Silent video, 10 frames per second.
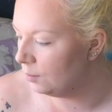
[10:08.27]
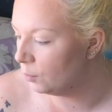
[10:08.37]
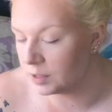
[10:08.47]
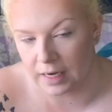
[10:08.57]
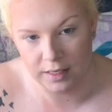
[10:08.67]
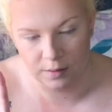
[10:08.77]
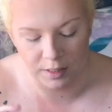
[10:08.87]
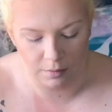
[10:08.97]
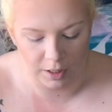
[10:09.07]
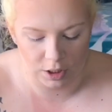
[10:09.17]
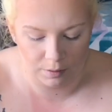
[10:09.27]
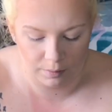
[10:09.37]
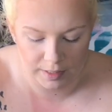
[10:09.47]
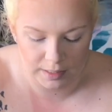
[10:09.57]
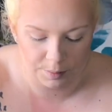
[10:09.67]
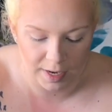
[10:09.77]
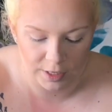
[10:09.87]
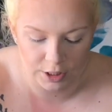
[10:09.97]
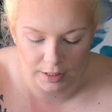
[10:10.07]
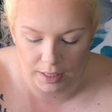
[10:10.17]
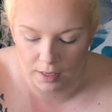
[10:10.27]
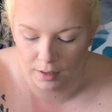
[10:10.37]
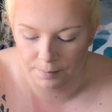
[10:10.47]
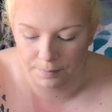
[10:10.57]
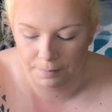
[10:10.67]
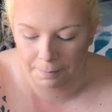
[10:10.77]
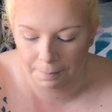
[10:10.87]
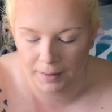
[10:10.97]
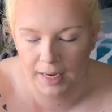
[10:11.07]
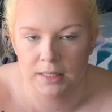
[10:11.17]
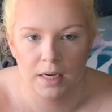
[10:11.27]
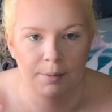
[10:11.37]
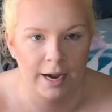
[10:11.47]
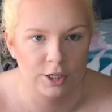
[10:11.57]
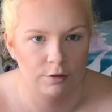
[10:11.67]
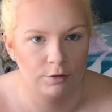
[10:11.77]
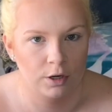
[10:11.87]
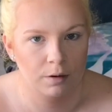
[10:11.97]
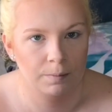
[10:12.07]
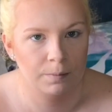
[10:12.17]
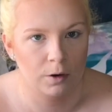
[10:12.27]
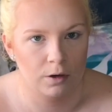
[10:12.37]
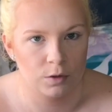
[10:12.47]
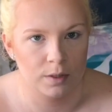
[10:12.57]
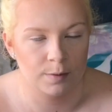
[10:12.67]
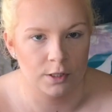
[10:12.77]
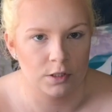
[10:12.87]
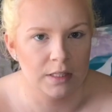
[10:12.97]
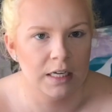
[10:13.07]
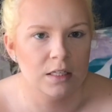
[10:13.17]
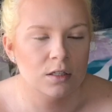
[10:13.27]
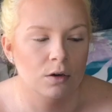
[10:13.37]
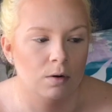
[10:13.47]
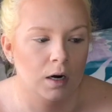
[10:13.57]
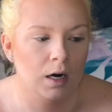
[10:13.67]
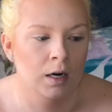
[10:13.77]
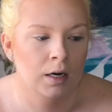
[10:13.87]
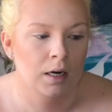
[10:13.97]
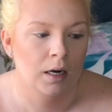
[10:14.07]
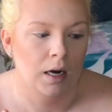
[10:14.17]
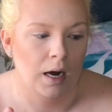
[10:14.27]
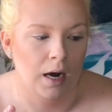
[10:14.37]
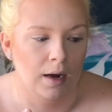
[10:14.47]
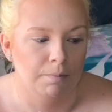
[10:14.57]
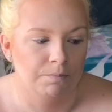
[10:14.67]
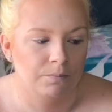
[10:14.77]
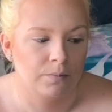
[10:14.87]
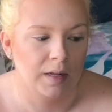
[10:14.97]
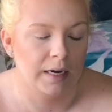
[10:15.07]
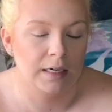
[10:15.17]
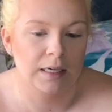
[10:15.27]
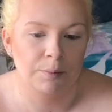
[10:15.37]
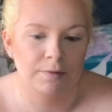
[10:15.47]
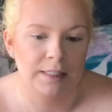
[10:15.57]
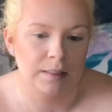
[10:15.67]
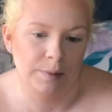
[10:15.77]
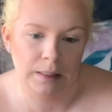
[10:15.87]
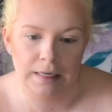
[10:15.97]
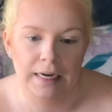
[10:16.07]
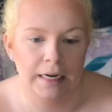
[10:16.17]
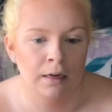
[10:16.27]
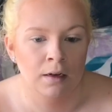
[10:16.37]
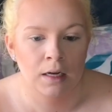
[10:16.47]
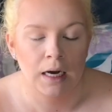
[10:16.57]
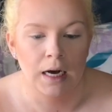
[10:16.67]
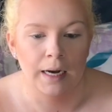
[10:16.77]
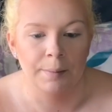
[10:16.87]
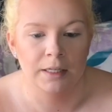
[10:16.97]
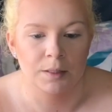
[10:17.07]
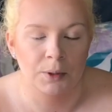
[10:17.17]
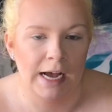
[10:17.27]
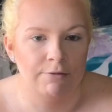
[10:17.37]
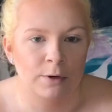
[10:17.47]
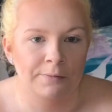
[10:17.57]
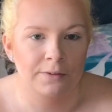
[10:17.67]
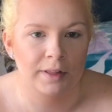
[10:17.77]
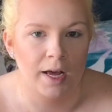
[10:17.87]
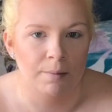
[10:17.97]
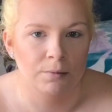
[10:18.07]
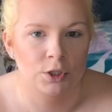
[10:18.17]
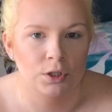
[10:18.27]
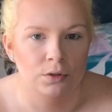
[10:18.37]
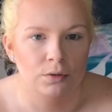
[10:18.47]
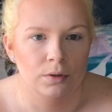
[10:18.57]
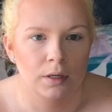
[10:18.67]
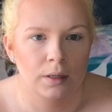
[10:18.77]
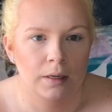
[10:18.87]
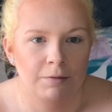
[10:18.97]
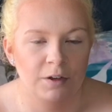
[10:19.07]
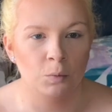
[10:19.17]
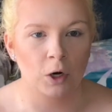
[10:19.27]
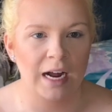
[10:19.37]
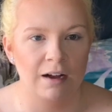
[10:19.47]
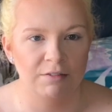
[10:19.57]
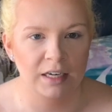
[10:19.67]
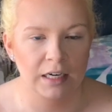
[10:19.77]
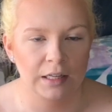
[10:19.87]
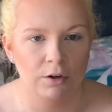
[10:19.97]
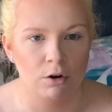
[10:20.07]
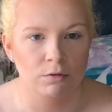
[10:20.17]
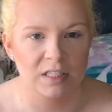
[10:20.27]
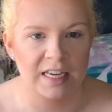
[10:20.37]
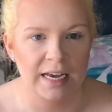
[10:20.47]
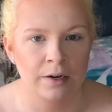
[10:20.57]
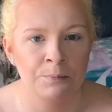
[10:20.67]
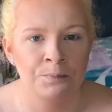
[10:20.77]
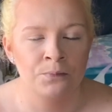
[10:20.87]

the Wisconsin Miss Amazing pageant. It's a pageant for girls with special needs or any type of disability. It's a platform for them to feel more confident in their own skin